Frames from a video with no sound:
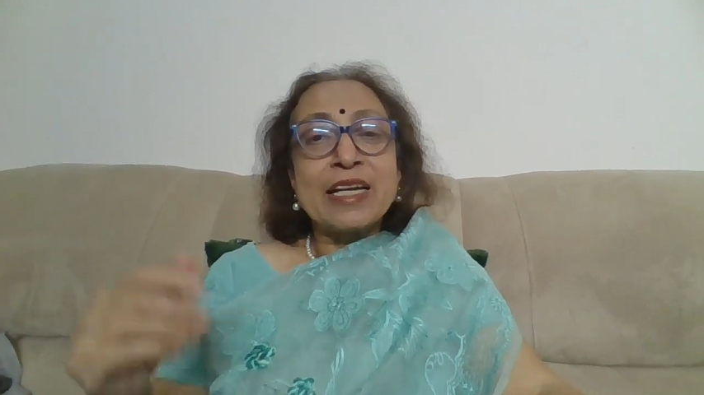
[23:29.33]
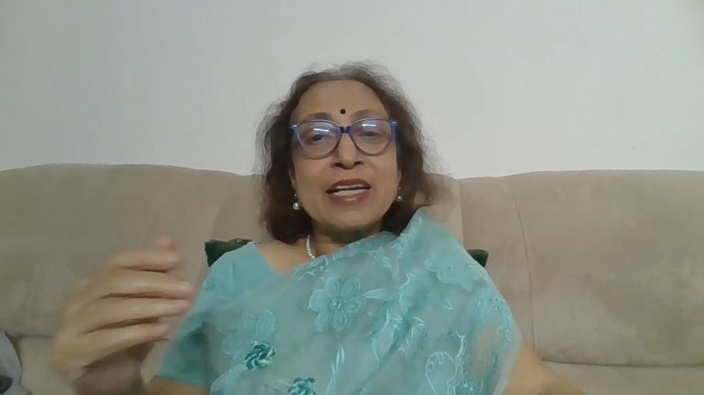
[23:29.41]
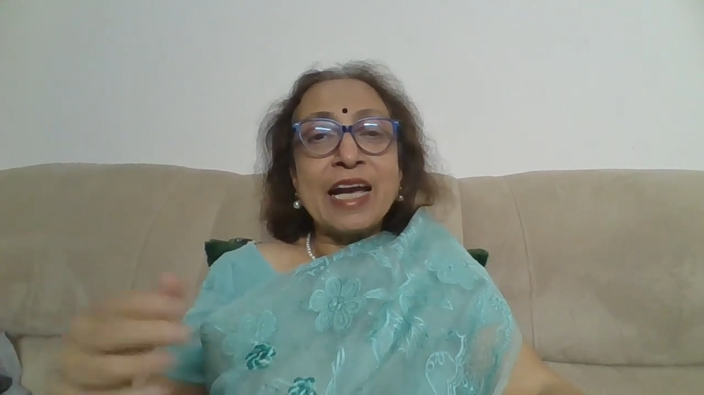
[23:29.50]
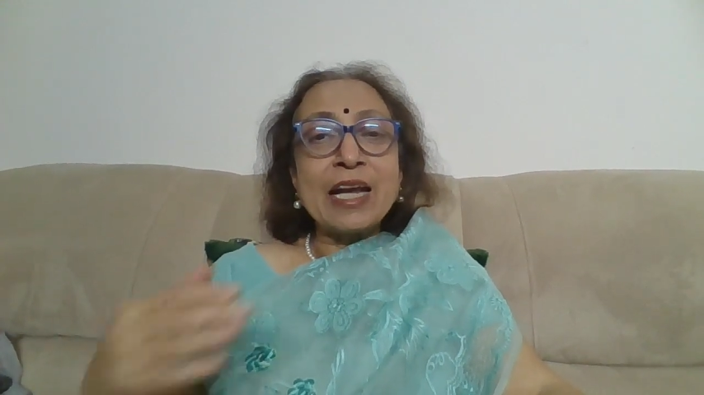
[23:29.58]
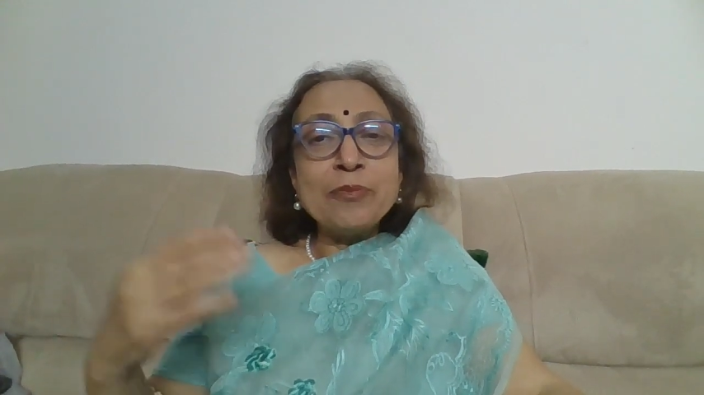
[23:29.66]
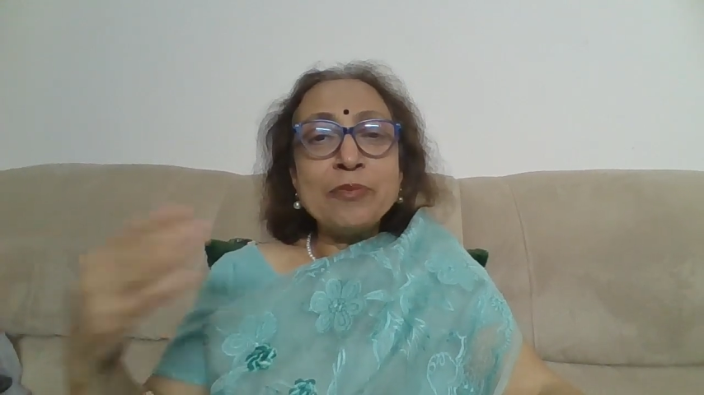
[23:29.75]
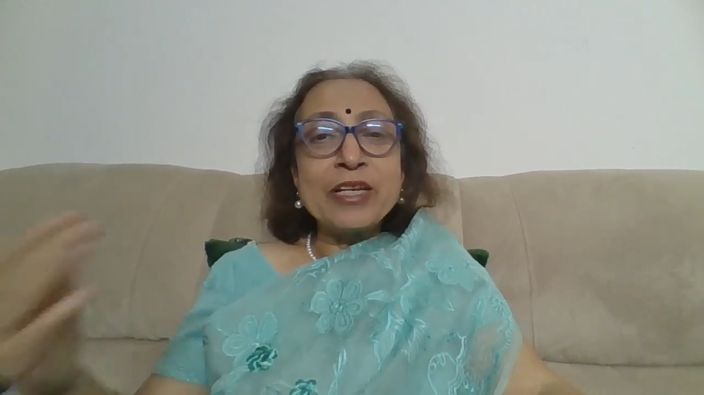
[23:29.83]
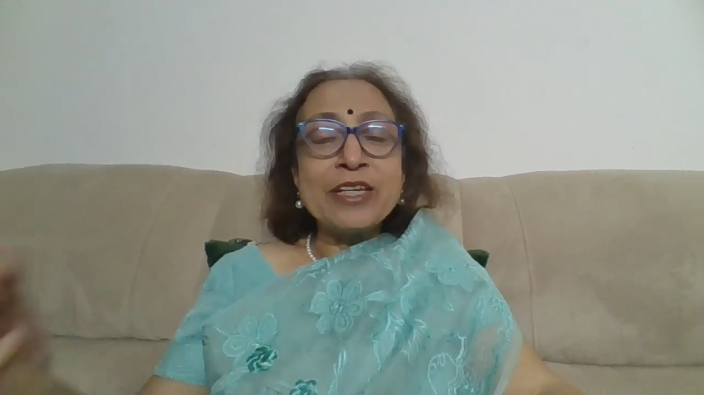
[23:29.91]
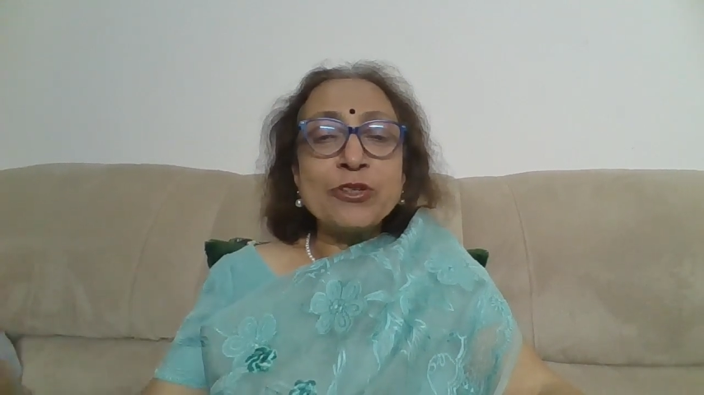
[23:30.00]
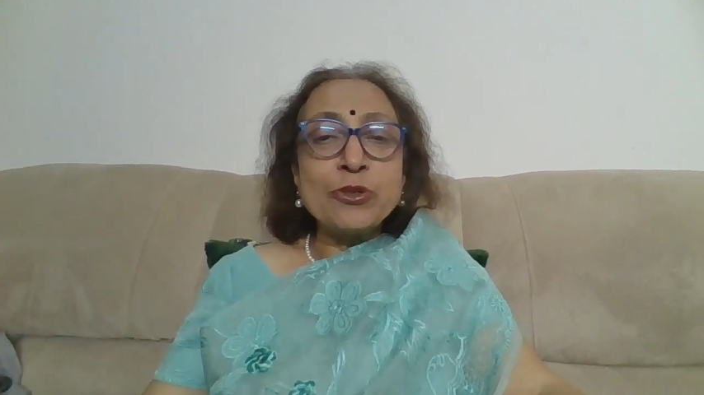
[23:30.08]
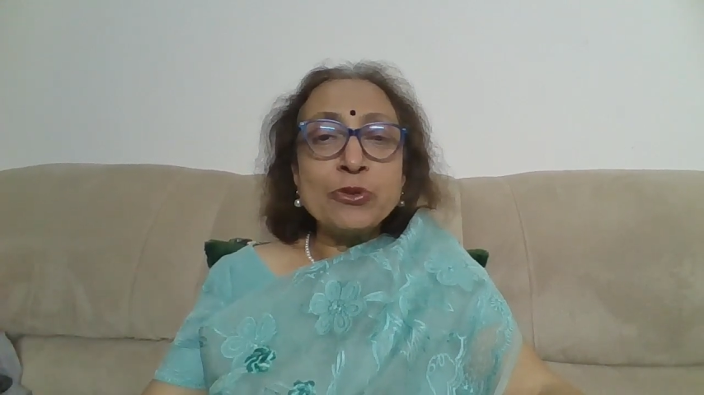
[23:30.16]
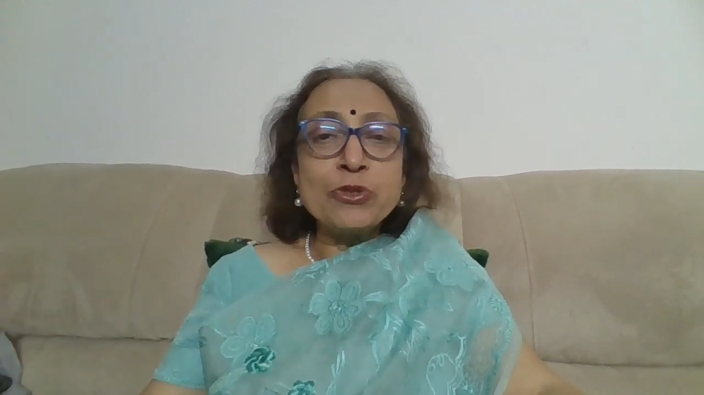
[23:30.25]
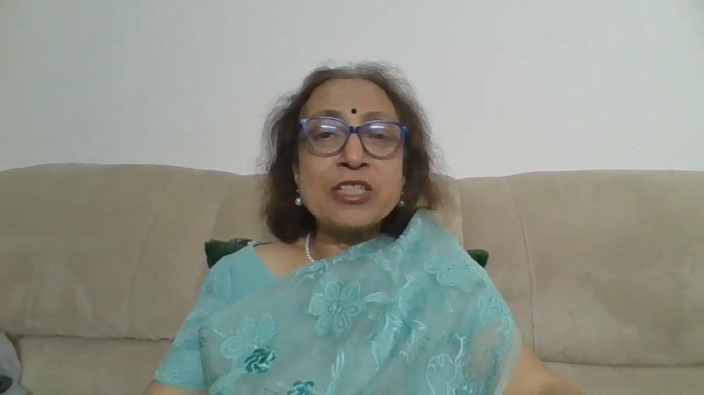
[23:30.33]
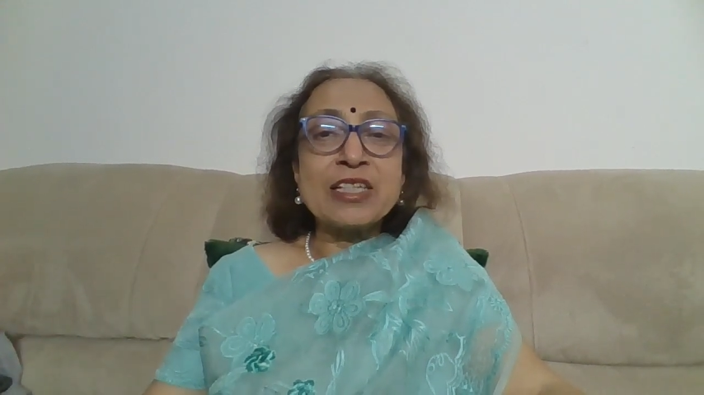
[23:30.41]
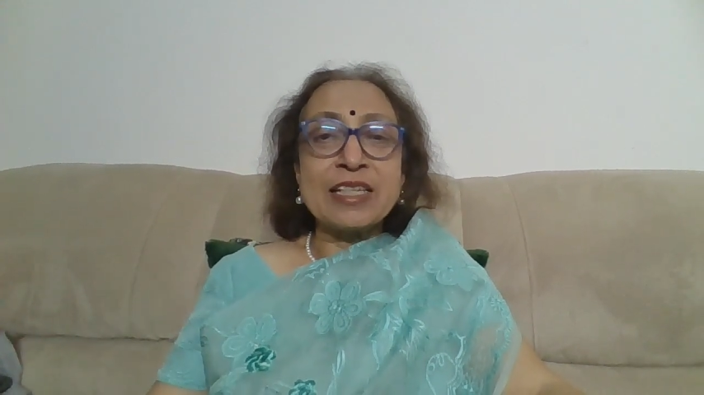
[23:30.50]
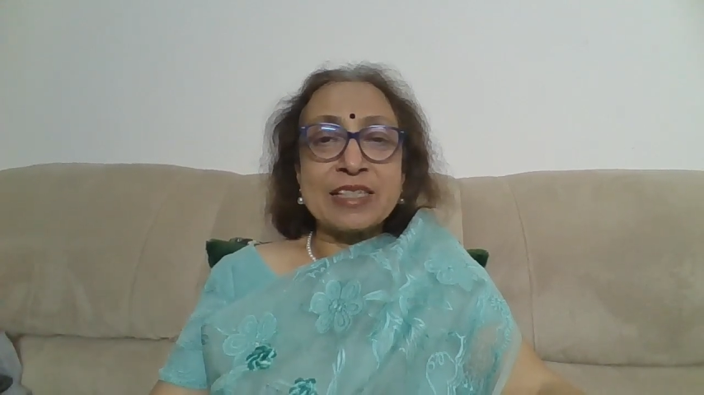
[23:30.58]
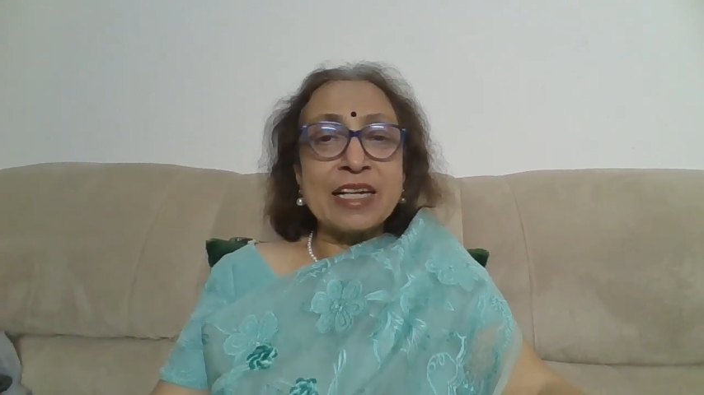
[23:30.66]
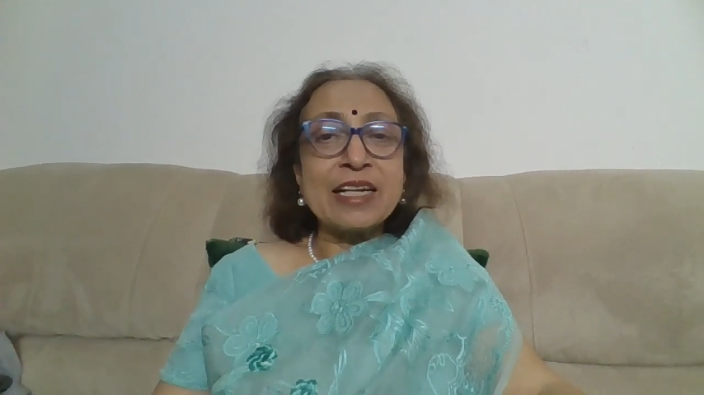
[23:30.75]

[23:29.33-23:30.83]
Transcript: can be used as a